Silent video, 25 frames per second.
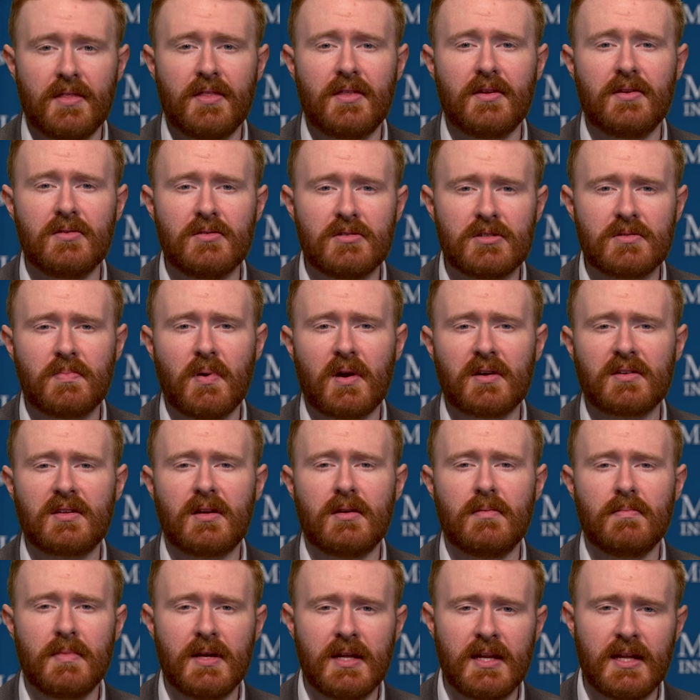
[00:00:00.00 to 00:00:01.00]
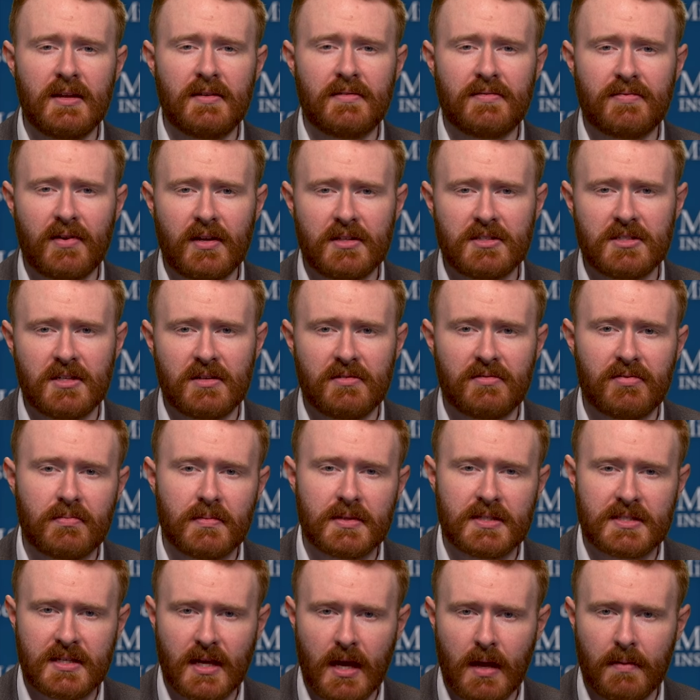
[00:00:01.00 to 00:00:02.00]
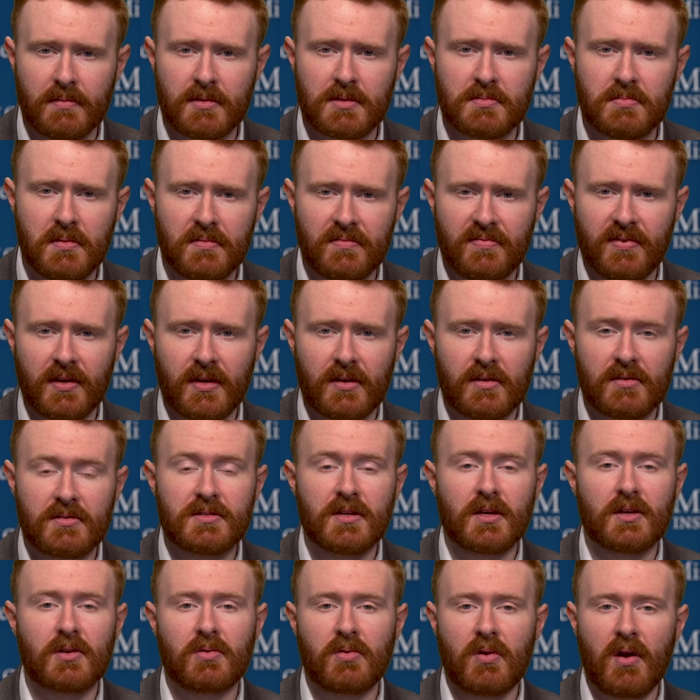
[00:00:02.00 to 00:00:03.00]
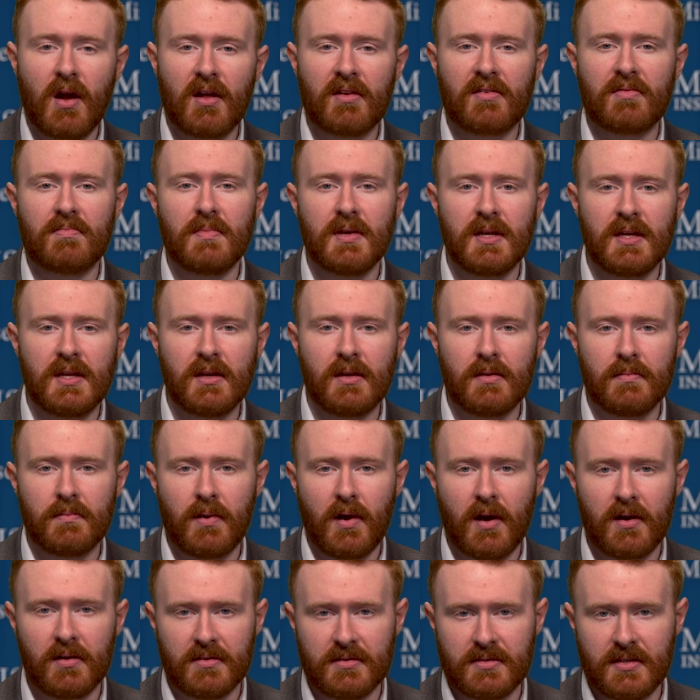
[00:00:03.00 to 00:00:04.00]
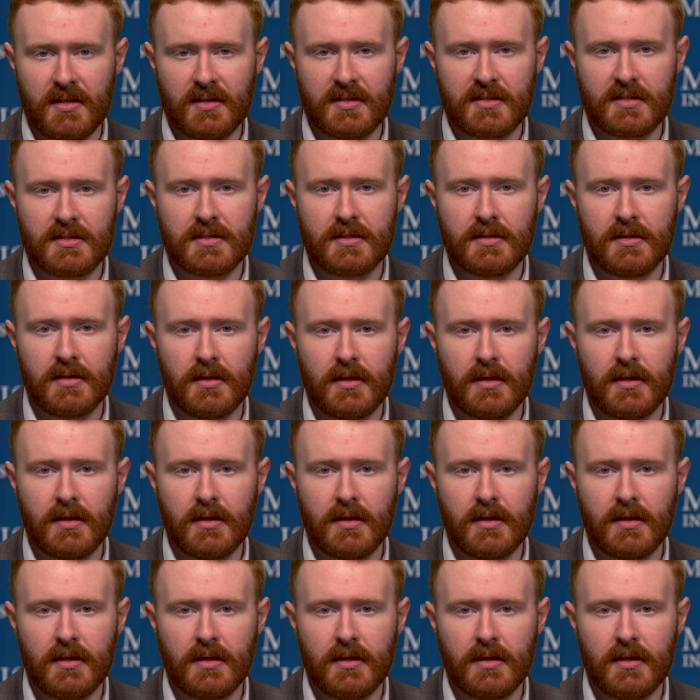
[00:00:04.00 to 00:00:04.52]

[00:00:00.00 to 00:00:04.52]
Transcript: The news sparked an immediate frenzy from establishment figures across media and politics.